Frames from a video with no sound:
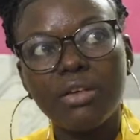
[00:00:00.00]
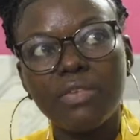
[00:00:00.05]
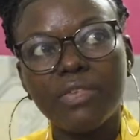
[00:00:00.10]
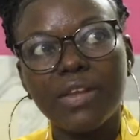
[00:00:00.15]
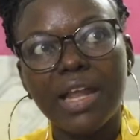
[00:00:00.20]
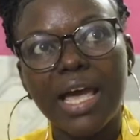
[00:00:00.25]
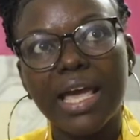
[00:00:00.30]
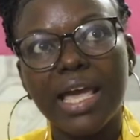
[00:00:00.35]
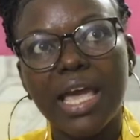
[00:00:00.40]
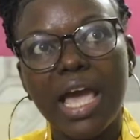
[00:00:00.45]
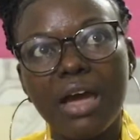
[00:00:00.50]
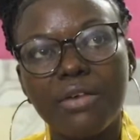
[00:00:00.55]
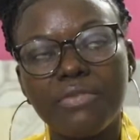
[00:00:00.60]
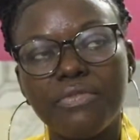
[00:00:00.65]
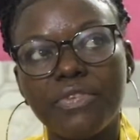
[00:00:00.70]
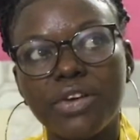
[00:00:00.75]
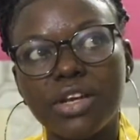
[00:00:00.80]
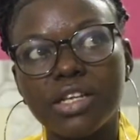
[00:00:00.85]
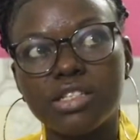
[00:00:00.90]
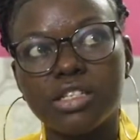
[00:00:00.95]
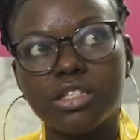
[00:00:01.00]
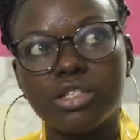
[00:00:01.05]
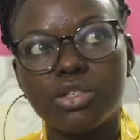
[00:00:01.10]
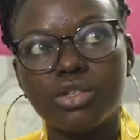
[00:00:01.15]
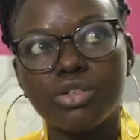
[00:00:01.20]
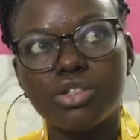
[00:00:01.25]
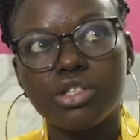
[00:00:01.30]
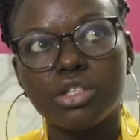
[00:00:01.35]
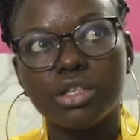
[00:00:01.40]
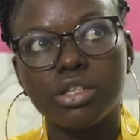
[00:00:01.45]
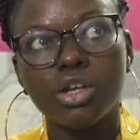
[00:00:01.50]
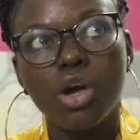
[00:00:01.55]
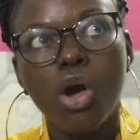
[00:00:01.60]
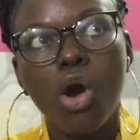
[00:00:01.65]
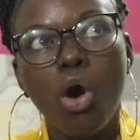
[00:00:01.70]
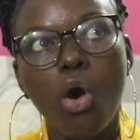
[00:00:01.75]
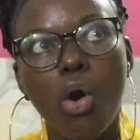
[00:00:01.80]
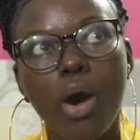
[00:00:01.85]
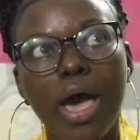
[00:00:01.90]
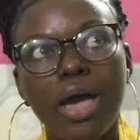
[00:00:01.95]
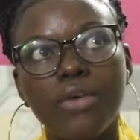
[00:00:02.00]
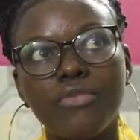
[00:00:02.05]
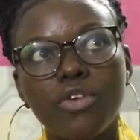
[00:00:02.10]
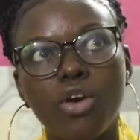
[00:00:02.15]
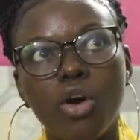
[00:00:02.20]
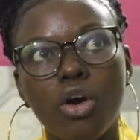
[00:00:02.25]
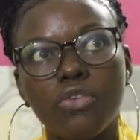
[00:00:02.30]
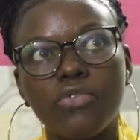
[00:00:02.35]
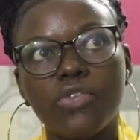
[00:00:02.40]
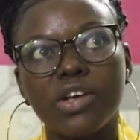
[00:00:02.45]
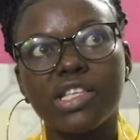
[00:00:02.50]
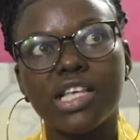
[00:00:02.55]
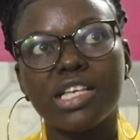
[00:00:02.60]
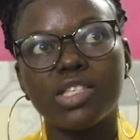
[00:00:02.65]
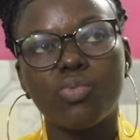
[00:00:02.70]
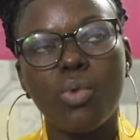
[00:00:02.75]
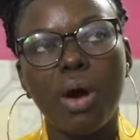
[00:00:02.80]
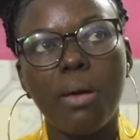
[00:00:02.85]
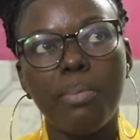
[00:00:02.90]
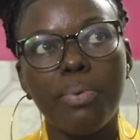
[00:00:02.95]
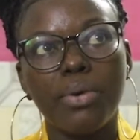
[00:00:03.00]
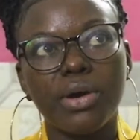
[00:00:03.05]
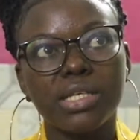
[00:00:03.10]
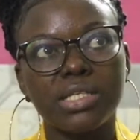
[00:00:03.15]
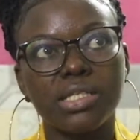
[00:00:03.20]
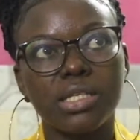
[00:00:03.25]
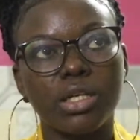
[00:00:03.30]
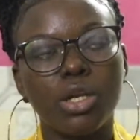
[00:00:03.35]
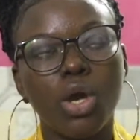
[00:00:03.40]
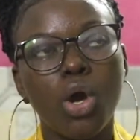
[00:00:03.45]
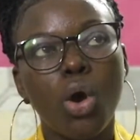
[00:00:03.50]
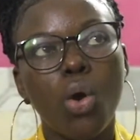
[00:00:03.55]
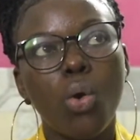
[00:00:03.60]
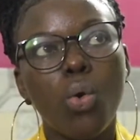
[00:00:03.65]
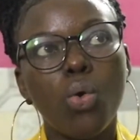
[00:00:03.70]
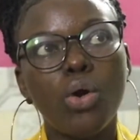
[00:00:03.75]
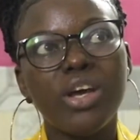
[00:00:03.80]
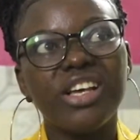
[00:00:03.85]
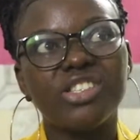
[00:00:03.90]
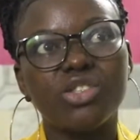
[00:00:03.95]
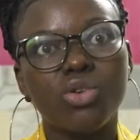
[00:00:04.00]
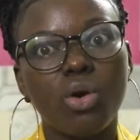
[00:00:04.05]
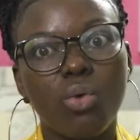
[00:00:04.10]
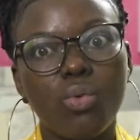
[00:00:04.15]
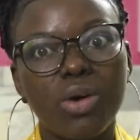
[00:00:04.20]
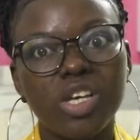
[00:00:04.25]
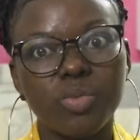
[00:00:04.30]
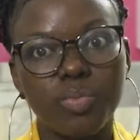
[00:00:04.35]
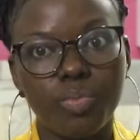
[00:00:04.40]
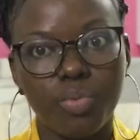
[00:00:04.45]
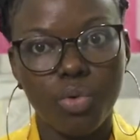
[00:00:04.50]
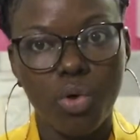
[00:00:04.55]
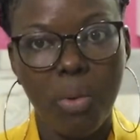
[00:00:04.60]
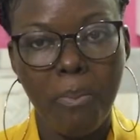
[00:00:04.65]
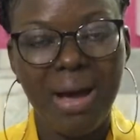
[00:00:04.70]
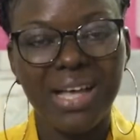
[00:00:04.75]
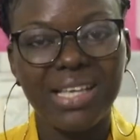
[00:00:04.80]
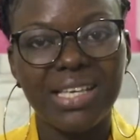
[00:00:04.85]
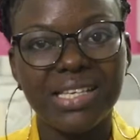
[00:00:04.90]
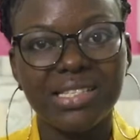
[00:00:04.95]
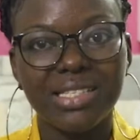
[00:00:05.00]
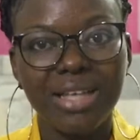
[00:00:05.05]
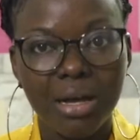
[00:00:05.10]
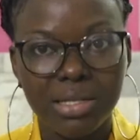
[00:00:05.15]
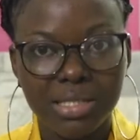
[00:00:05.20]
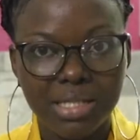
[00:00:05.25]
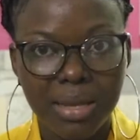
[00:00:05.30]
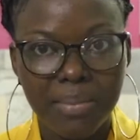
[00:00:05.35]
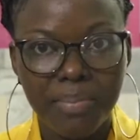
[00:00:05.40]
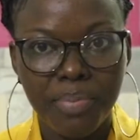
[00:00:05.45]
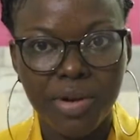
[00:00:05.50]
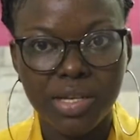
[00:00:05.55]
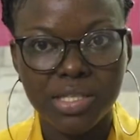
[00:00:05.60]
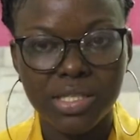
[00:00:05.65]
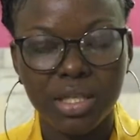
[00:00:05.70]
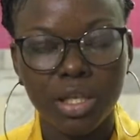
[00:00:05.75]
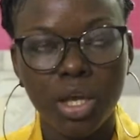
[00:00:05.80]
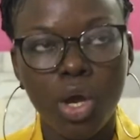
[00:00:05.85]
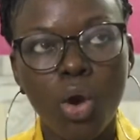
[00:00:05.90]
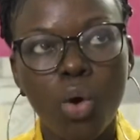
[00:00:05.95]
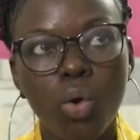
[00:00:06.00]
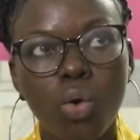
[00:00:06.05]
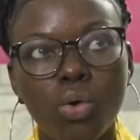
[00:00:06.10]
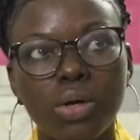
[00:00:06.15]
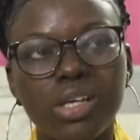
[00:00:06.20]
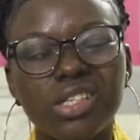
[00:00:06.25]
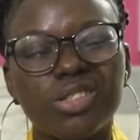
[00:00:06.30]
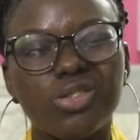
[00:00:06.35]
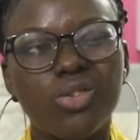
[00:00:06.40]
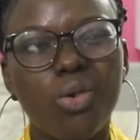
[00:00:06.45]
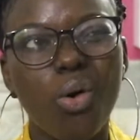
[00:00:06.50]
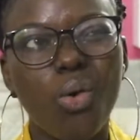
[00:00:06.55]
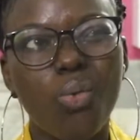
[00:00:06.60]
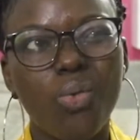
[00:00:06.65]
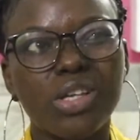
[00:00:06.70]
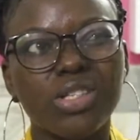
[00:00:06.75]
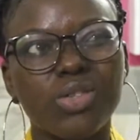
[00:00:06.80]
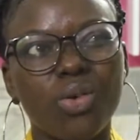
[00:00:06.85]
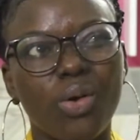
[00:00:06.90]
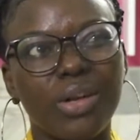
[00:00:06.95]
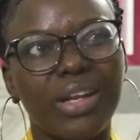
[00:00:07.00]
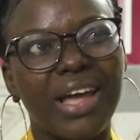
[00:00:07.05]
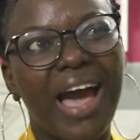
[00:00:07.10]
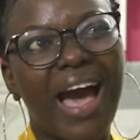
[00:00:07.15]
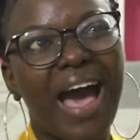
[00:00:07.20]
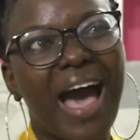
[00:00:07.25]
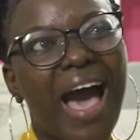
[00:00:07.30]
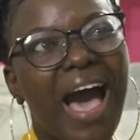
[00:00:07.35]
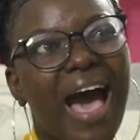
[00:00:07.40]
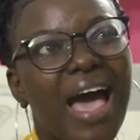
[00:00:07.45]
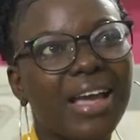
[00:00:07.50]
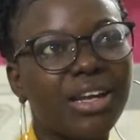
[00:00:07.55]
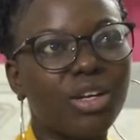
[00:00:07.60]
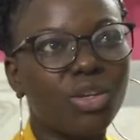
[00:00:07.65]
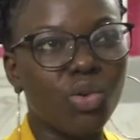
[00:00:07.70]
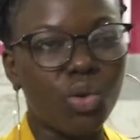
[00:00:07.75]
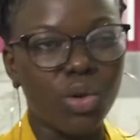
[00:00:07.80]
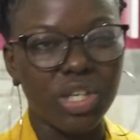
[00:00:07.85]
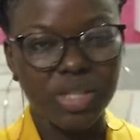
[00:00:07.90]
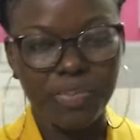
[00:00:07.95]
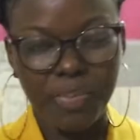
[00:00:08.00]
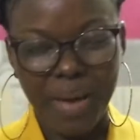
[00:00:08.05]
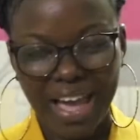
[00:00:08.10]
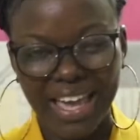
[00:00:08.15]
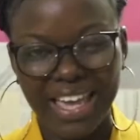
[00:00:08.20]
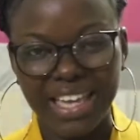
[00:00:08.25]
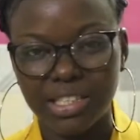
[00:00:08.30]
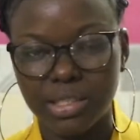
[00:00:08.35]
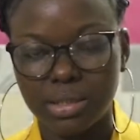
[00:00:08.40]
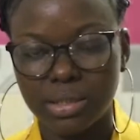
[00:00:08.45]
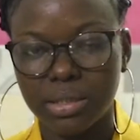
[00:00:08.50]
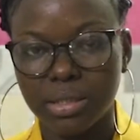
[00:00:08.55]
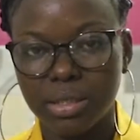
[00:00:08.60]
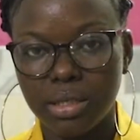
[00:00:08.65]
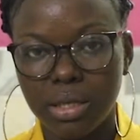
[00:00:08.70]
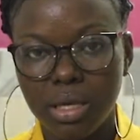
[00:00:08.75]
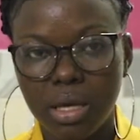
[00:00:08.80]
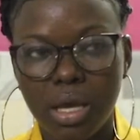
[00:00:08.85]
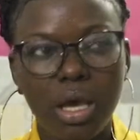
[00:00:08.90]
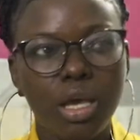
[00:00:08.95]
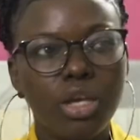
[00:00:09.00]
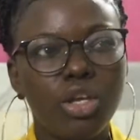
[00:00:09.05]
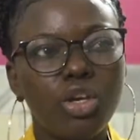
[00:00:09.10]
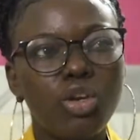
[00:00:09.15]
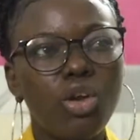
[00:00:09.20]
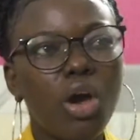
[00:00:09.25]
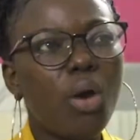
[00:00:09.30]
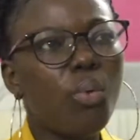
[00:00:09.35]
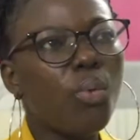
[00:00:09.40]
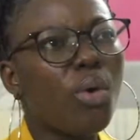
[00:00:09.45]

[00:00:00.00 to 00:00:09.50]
of like every institution or every office, there's one person who is always broke, but he's that same person who is always on a high notch packaging. You know